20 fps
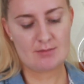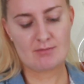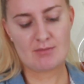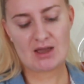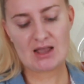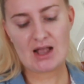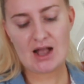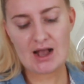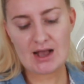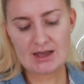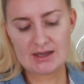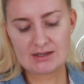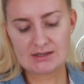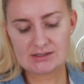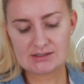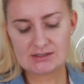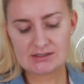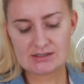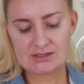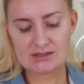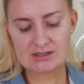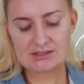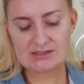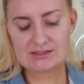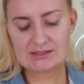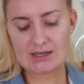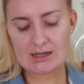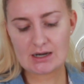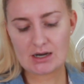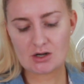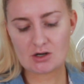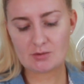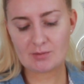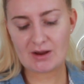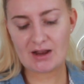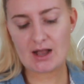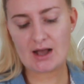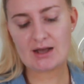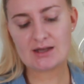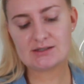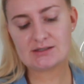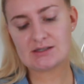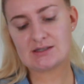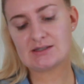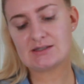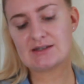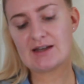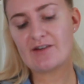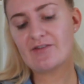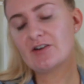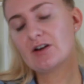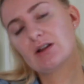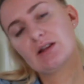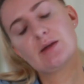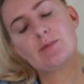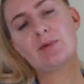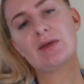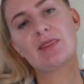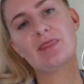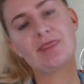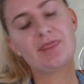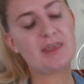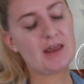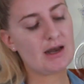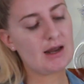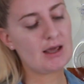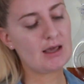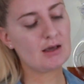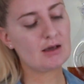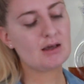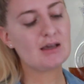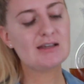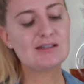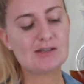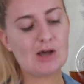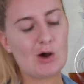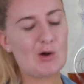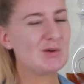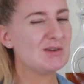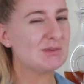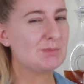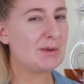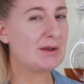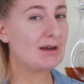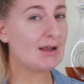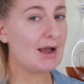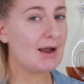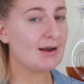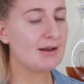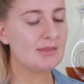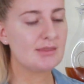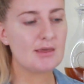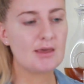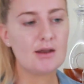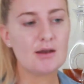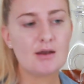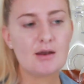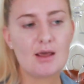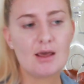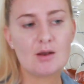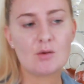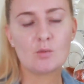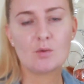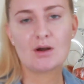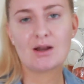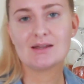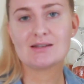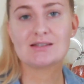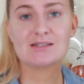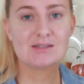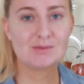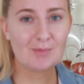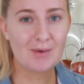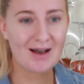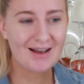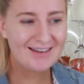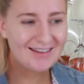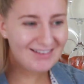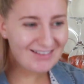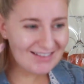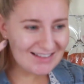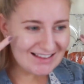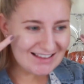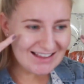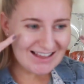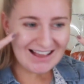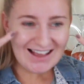my eyes, the skin under my eyes has definitely been thinning. It's always been kind of thin, and when I smile,